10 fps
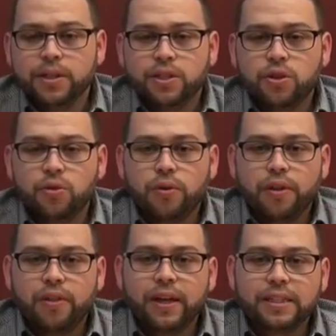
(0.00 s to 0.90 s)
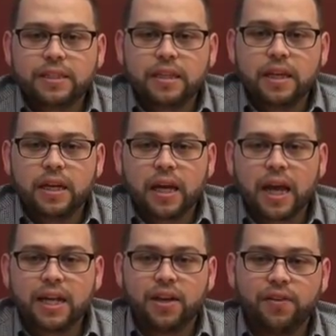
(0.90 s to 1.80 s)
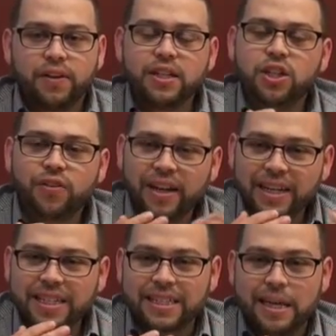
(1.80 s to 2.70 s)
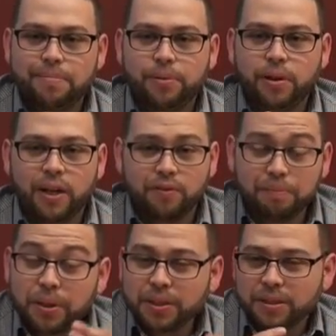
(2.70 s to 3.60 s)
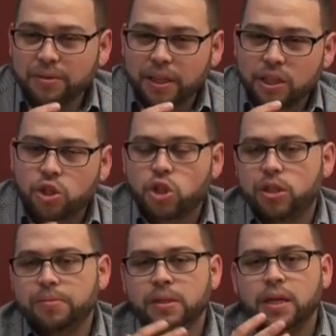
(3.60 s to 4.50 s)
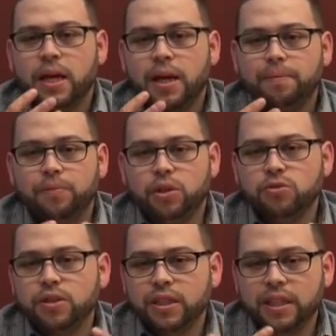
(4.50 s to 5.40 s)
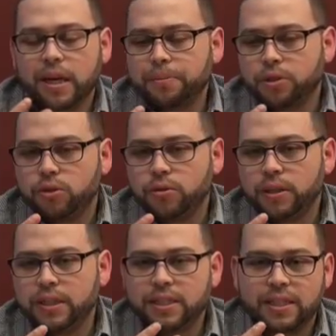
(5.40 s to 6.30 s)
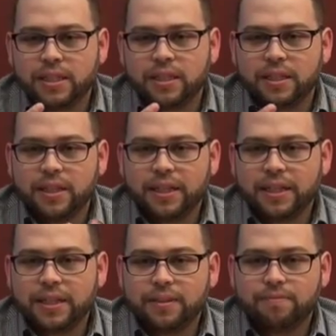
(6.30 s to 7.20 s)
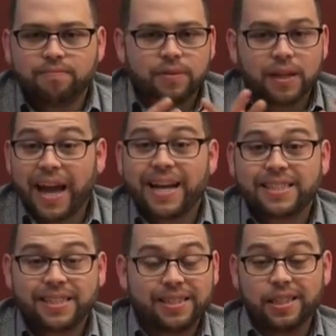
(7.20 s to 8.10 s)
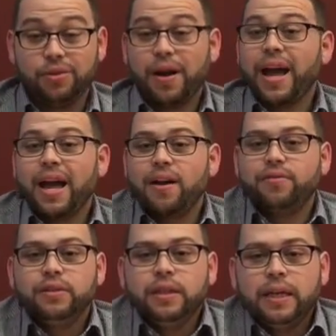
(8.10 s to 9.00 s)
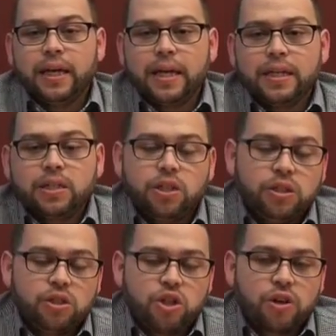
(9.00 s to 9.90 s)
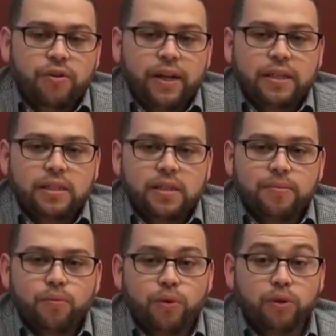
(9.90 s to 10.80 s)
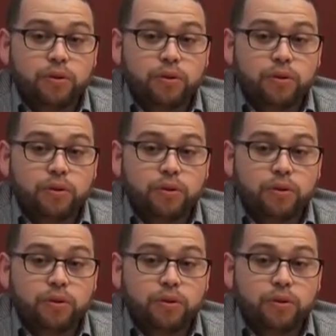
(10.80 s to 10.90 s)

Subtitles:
So that's the kind of integrated example of building relationships, using the opportunities and the assets that you have to generate some real